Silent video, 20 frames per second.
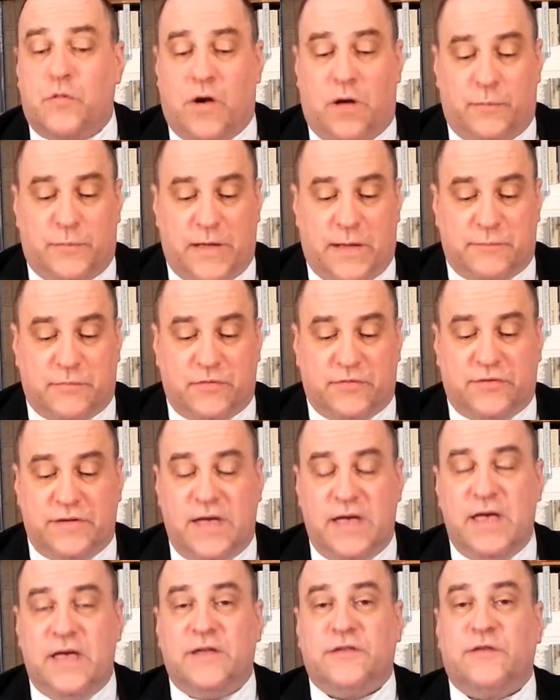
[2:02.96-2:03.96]
wallpapers.
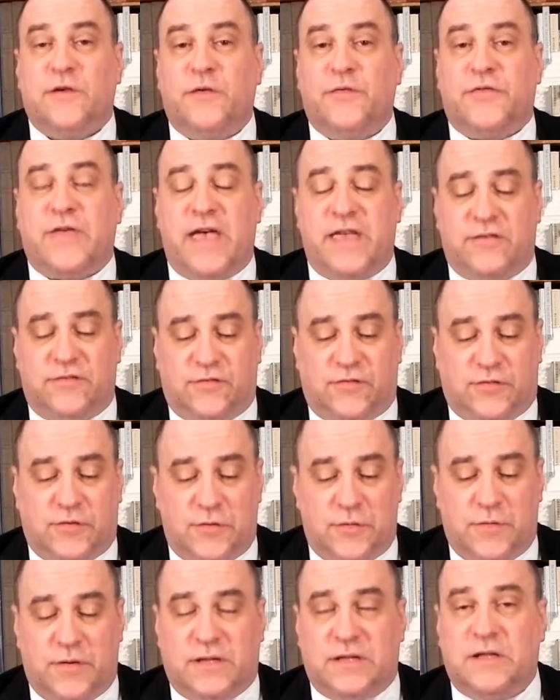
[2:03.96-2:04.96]
So thanks
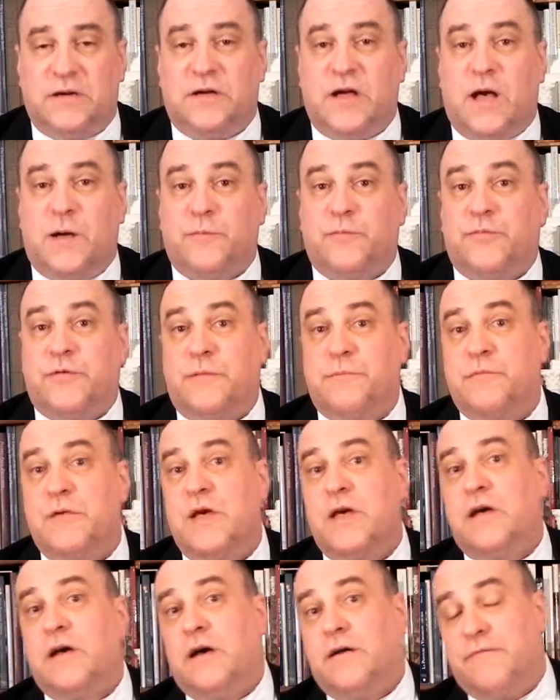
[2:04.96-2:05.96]
to a little help from
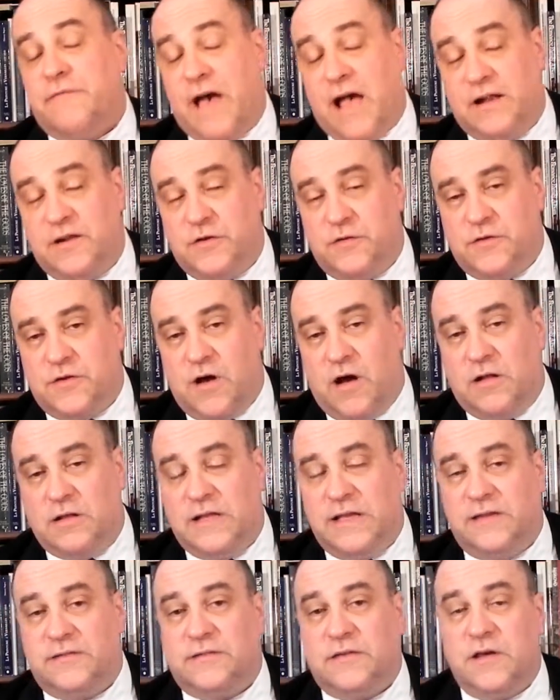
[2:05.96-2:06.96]
valued
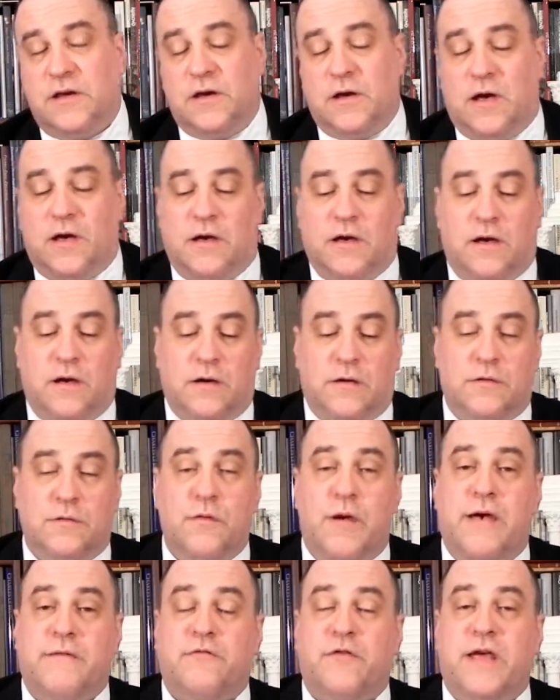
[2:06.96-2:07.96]
colleagues who
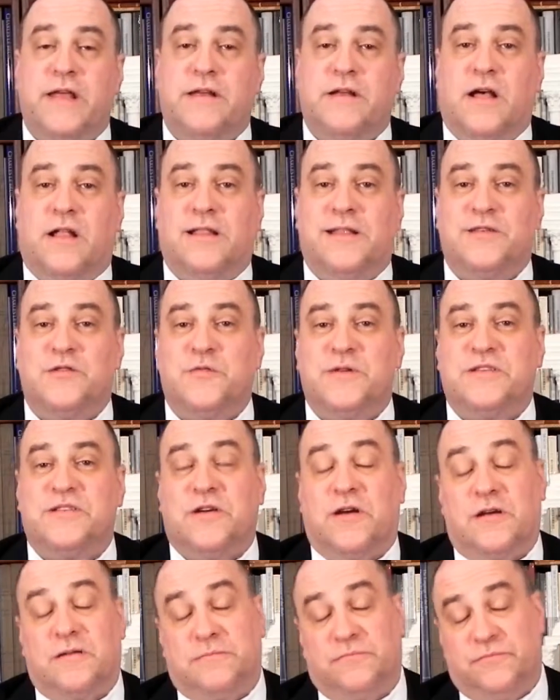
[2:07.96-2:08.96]
have great knowledge, which
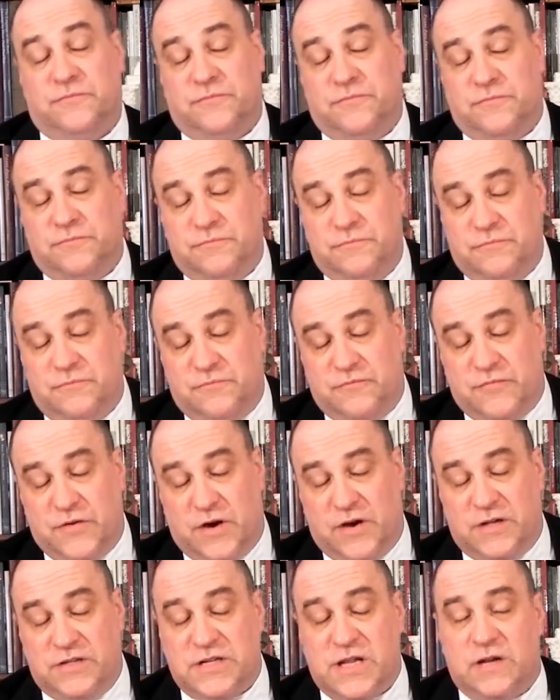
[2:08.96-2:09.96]
are
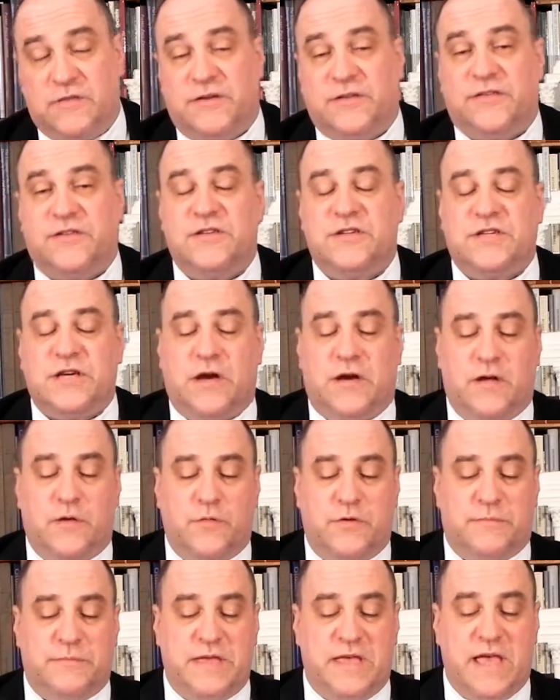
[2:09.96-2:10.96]
very generous in sharing
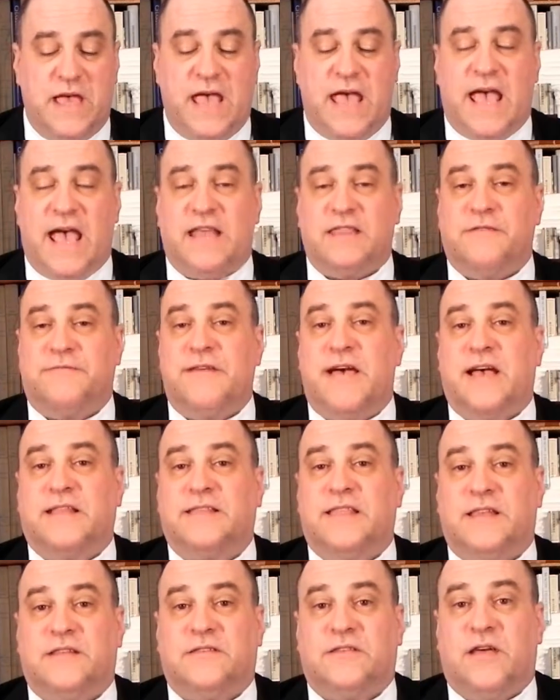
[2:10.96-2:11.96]
with me, and the fact
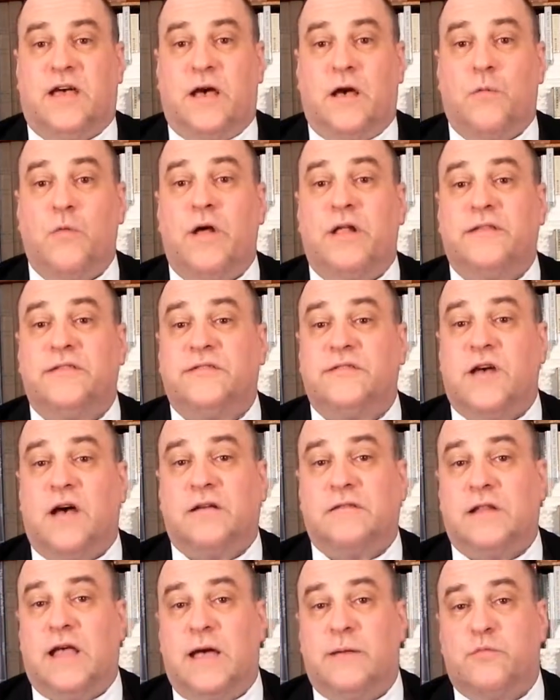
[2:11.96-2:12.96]
that a
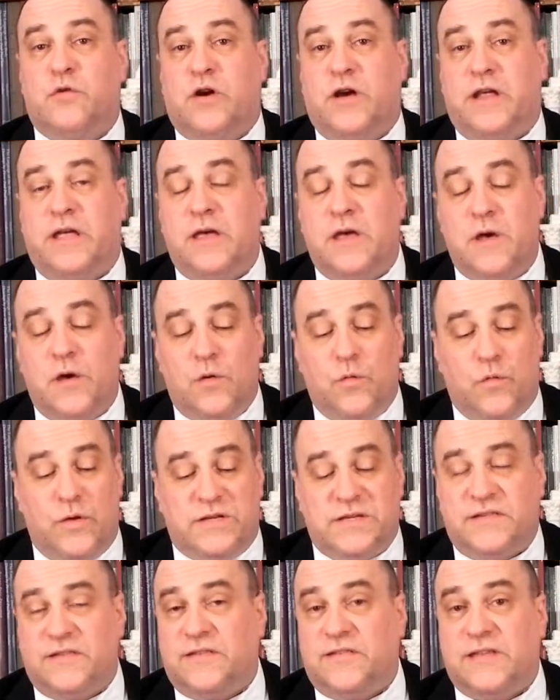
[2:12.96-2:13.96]
well-stocked library,
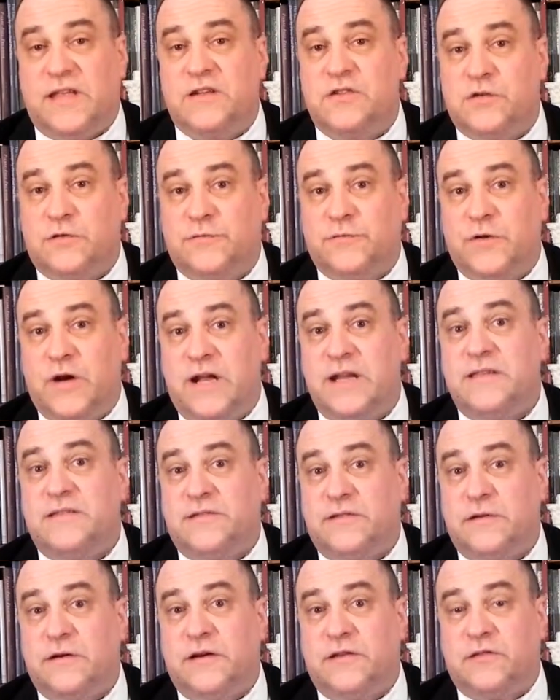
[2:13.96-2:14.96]
which is essential for any
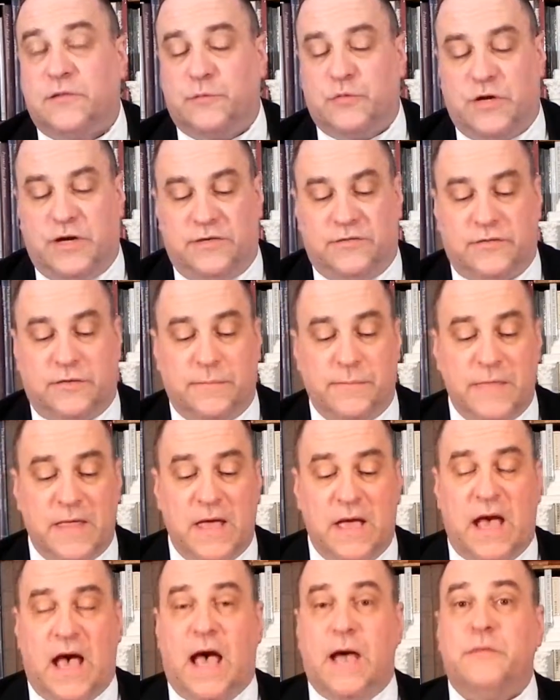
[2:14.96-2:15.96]
serious appraiser,
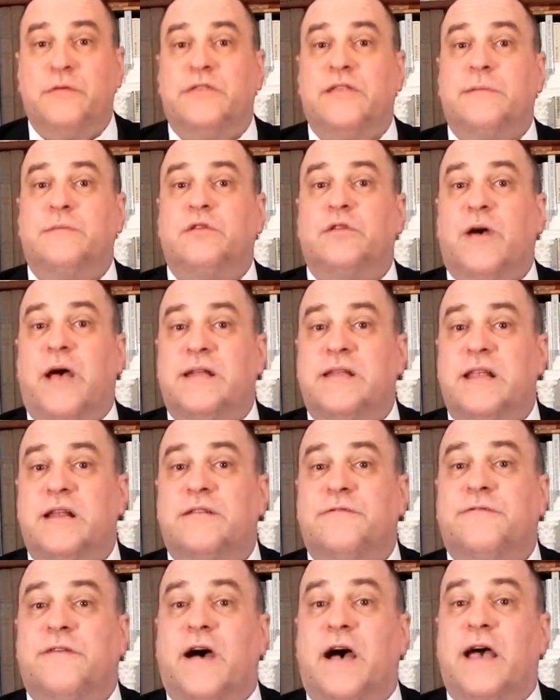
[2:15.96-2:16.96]
I was able to
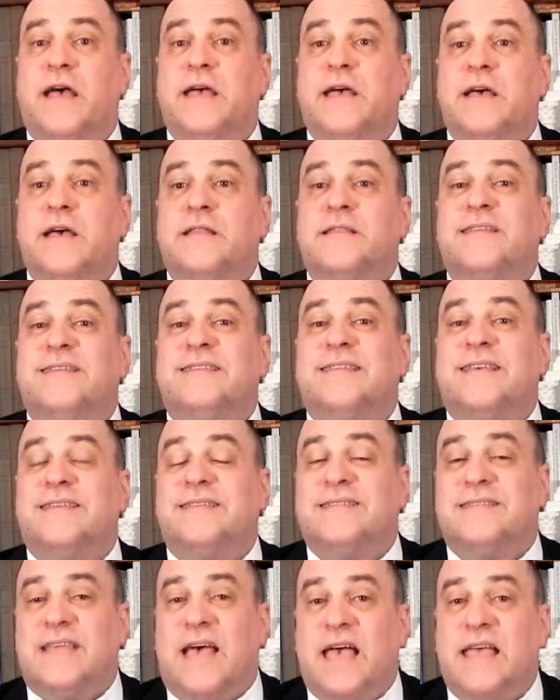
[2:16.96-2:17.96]
identify this
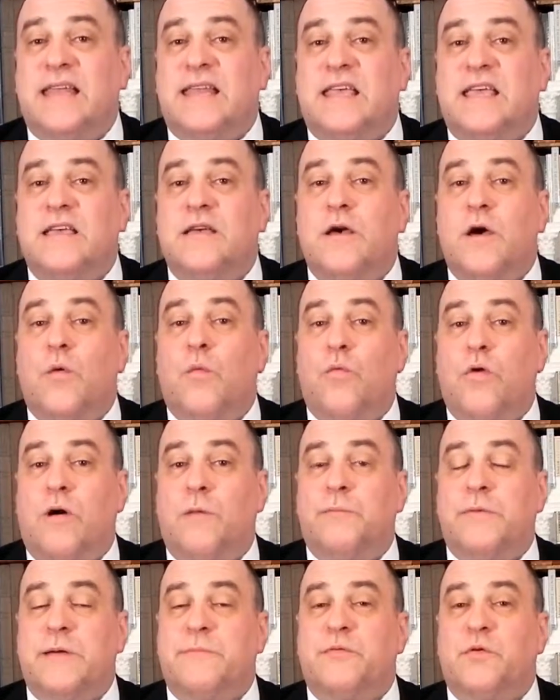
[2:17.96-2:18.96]
exciting
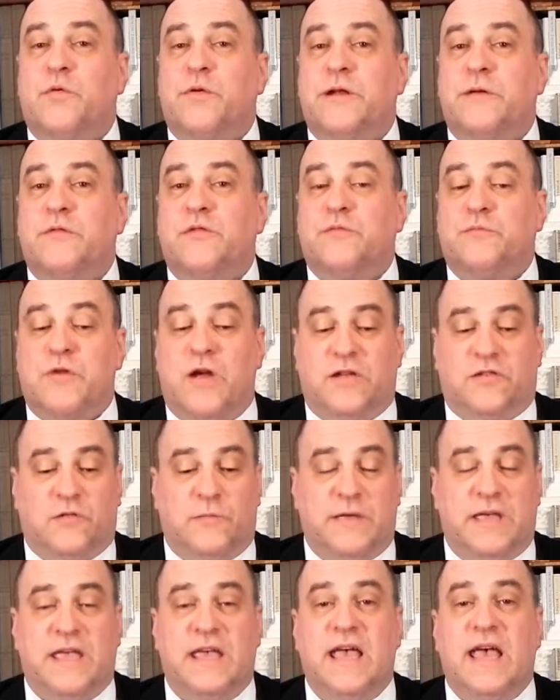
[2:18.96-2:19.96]
wallpaper when it was brought to
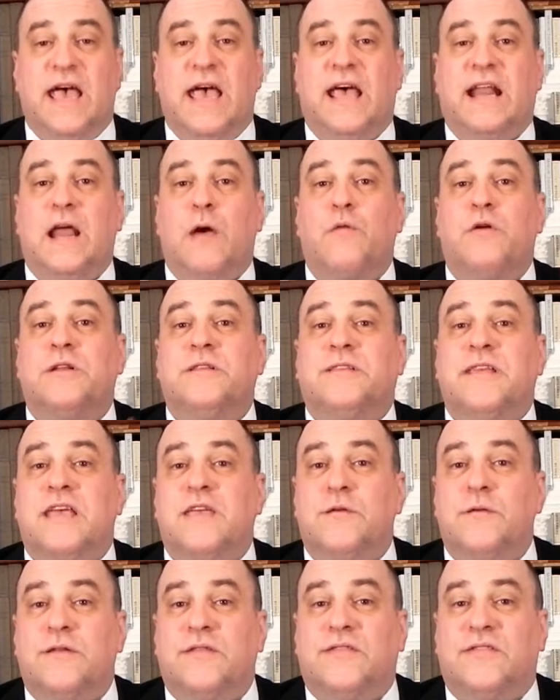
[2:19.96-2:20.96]
me. And I want to
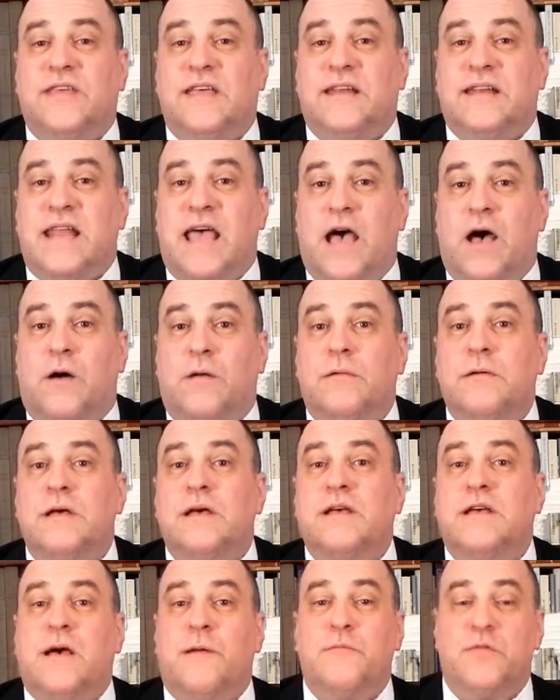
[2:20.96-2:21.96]
take you to see it now.
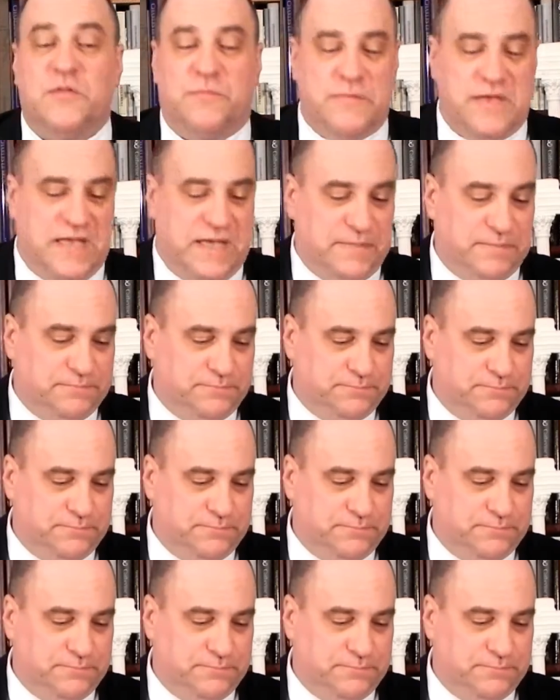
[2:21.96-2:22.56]
Come with me.